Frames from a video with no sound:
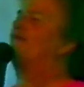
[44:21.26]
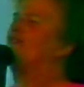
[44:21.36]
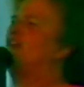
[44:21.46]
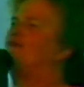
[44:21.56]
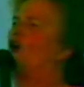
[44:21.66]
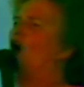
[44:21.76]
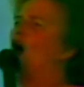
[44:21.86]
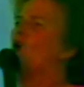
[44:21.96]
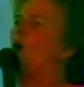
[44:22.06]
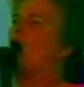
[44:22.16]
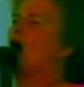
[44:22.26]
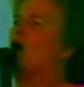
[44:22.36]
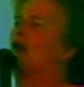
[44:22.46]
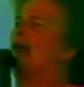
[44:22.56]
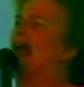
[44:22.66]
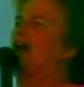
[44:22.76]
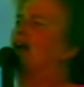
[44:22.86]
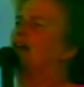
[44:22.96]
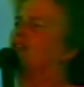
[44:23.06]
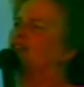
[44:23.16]
54 world
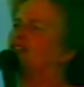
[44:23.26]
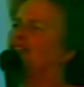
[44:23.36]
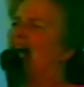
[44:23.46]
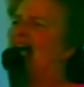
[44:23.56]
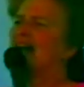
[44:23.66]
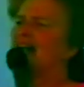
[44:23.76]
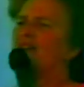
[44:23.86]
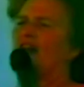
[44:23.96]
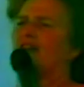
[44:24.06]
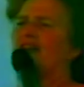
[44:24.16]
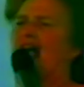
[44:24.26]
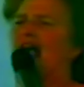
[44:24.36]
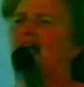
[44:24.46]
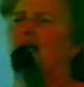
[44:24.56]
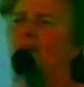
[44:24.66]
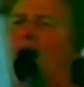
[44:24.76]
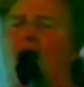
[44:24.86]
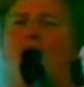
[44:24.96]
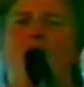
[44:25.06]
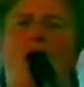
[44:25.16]
leaders signing their name
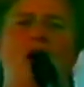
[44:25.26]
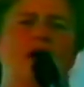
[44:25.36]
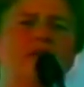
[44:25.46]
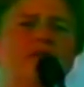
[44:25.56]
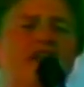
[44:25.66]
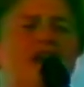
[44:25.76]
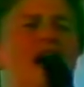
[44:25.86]
on the